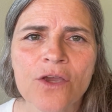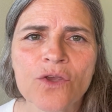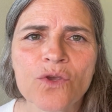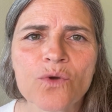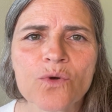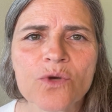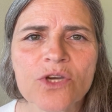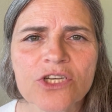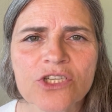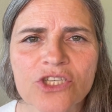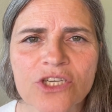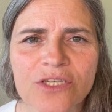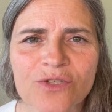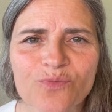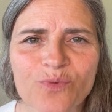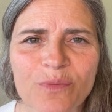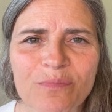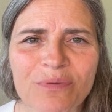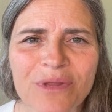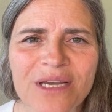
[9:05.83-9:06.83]
You could
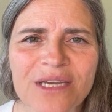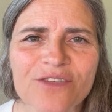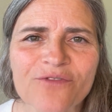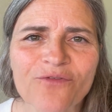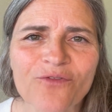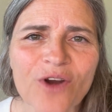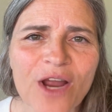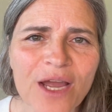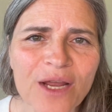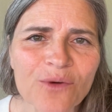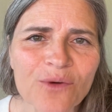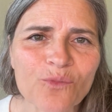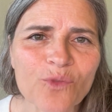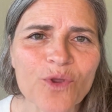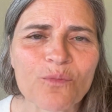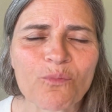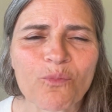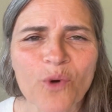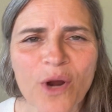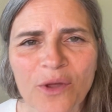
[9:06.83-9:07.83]
just replace friend
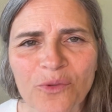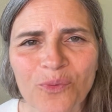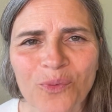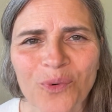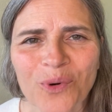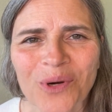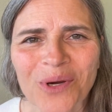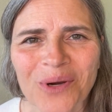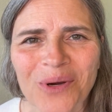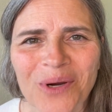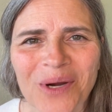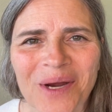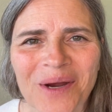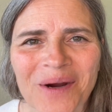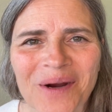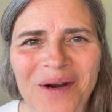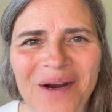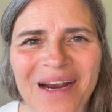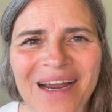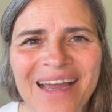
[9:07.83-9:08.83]
with breath worker
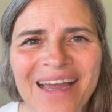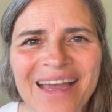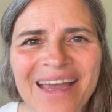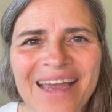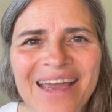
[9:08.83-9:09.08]
here.